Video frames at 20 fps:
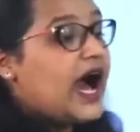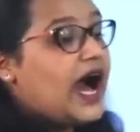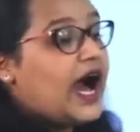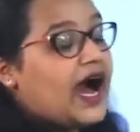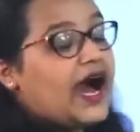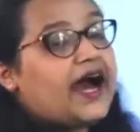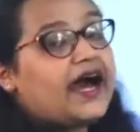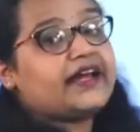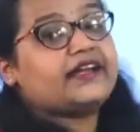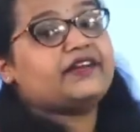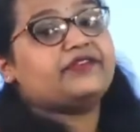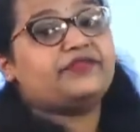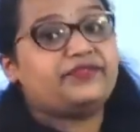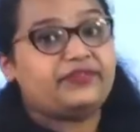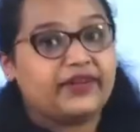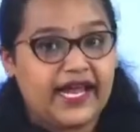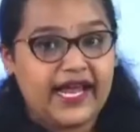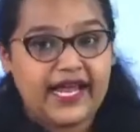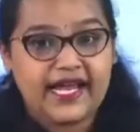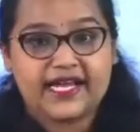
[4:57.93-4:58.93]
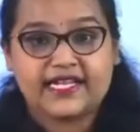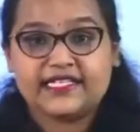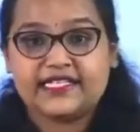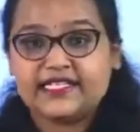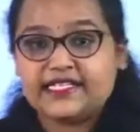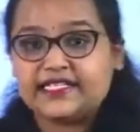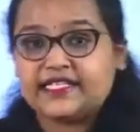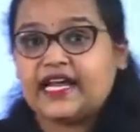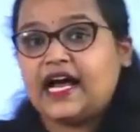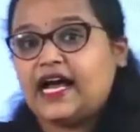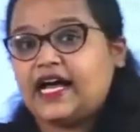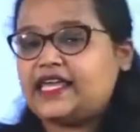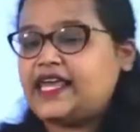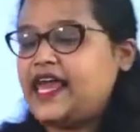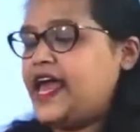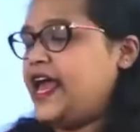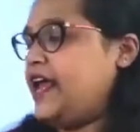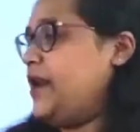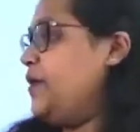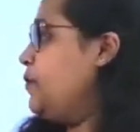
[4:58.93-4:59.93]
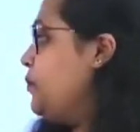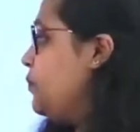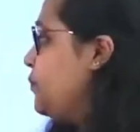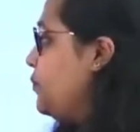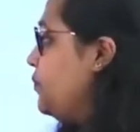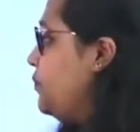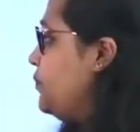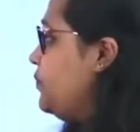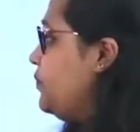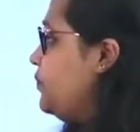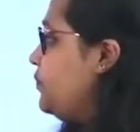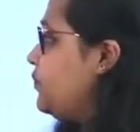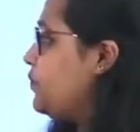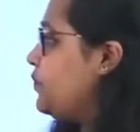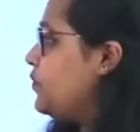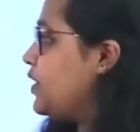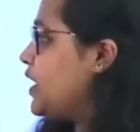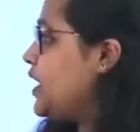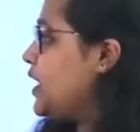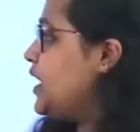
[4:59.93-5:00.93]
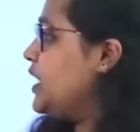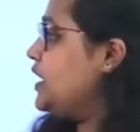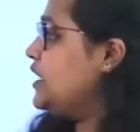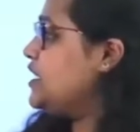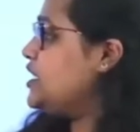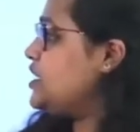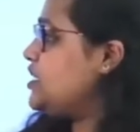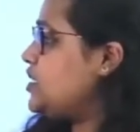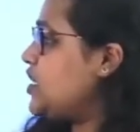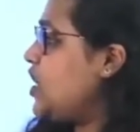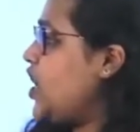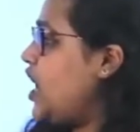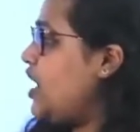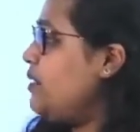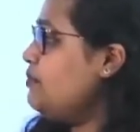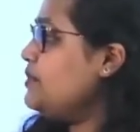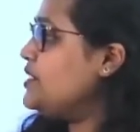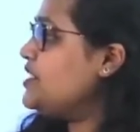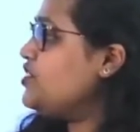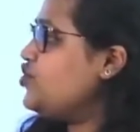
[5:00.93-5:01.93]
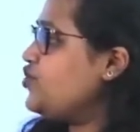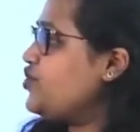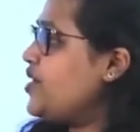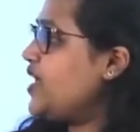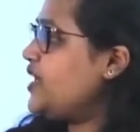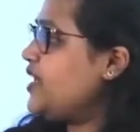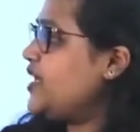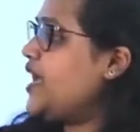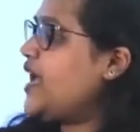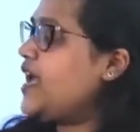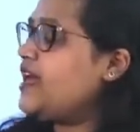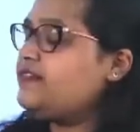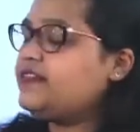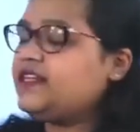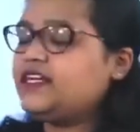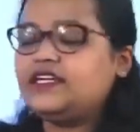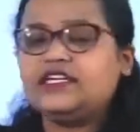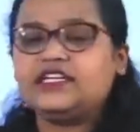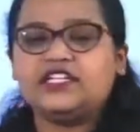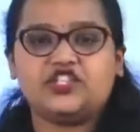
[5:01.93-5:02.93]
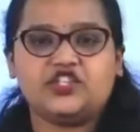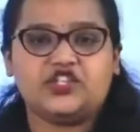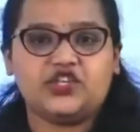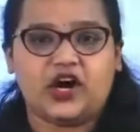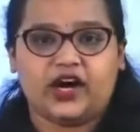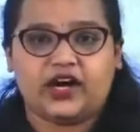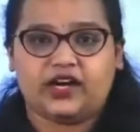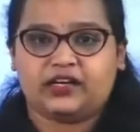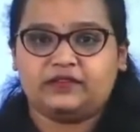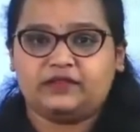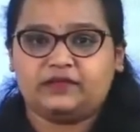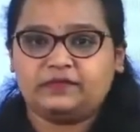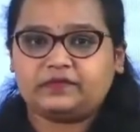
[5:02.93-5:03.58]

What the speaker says: our friends again. Tom, Jerry and the dog.